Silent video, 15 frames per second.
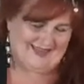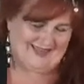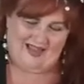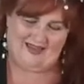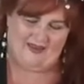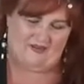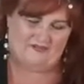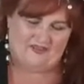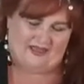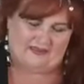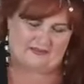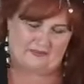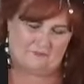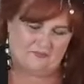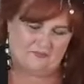I love
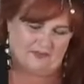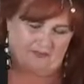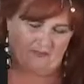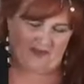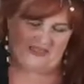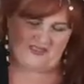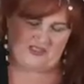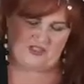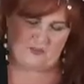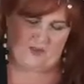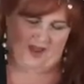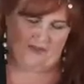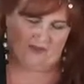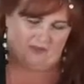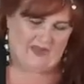that. Message
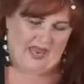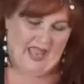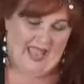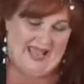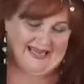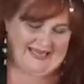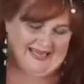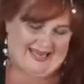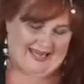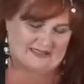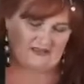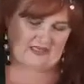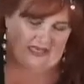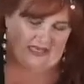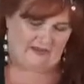Bible.
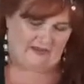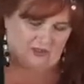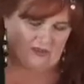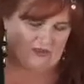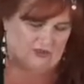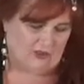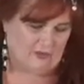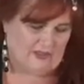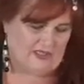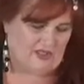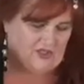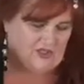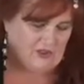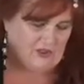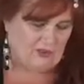Let evildoers
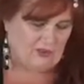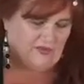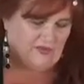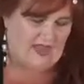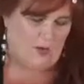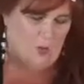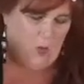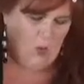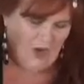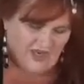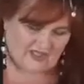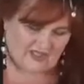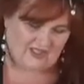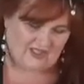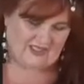do their
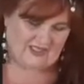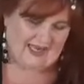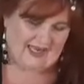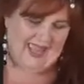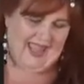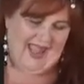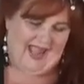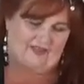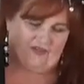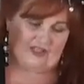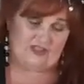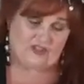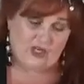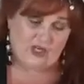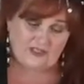worst and the
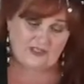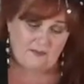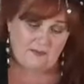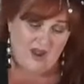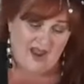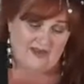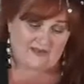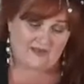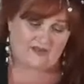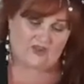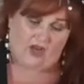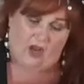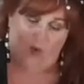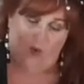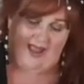dirty minded
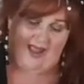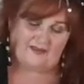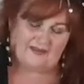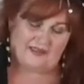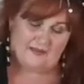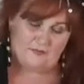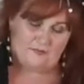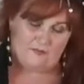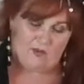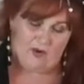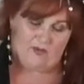go out in